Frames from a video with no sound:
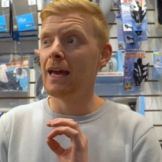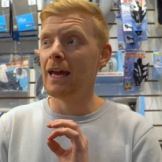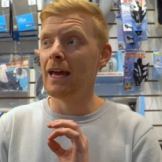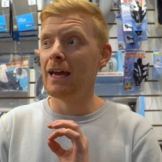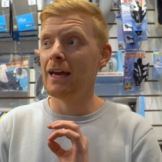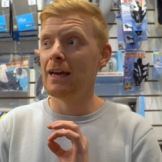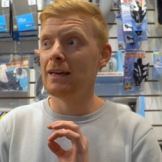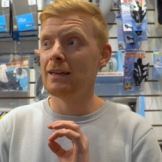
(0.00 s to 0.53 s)

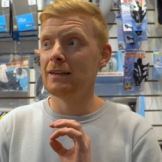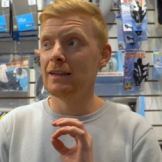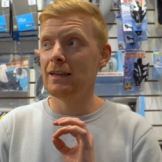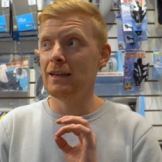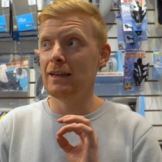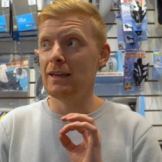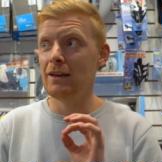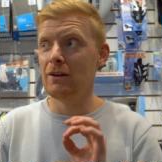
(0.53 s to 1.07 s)
And
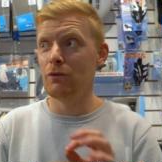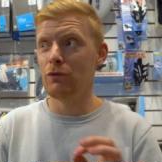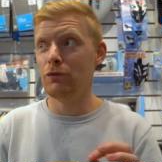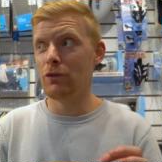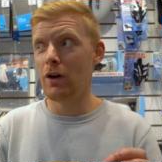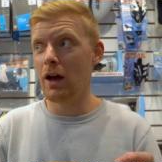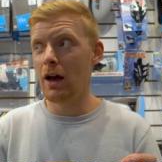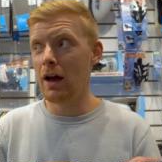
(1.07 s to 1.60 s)
if
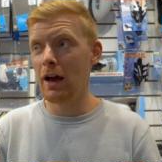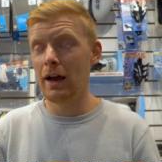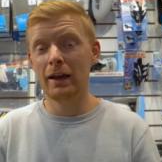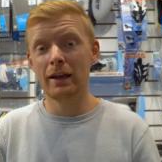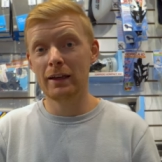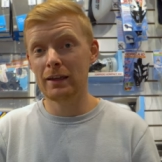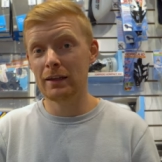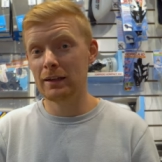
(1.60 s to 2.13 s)

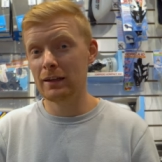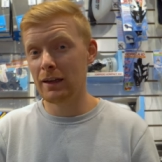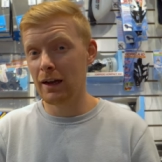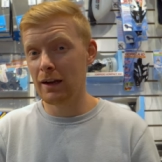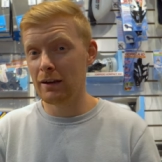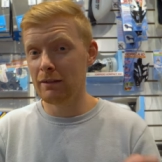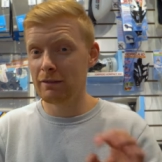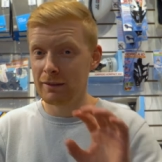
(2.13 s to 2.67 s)
I can
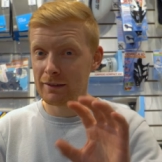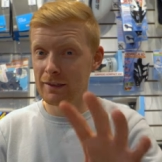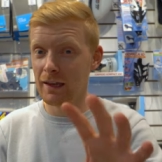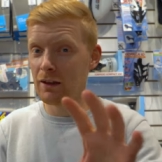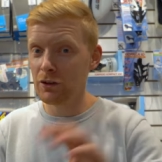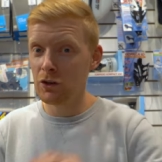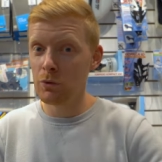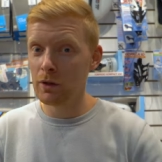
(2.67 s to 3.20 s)
kind of
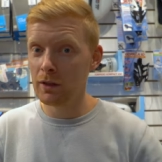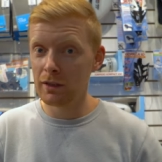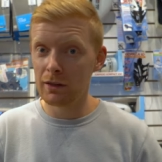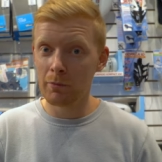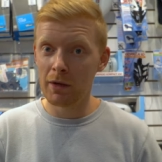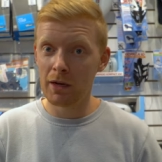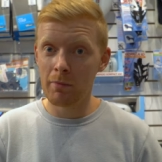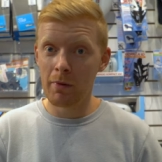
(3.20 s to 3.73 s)
tell you a little
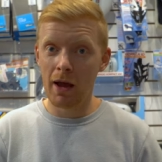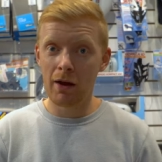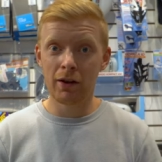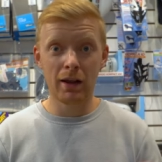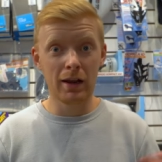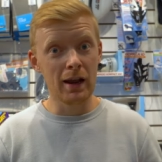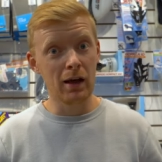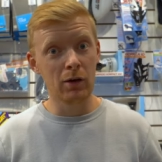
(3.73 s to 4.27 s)
bit about
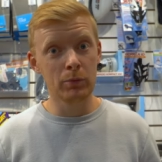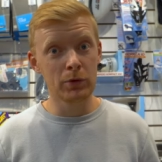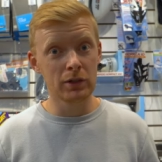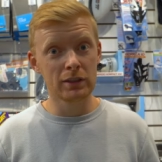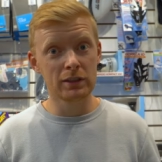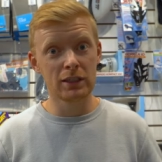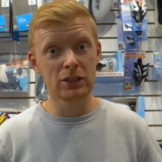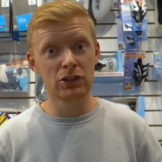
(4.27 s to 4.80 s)
it and help your
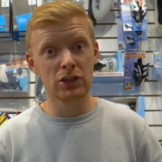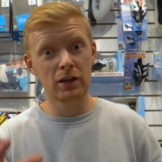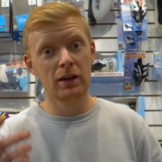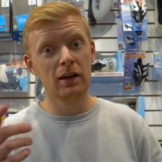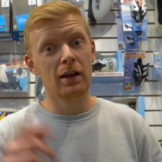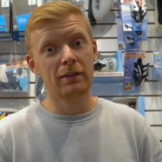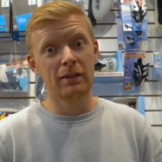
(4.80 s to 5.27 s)
decision,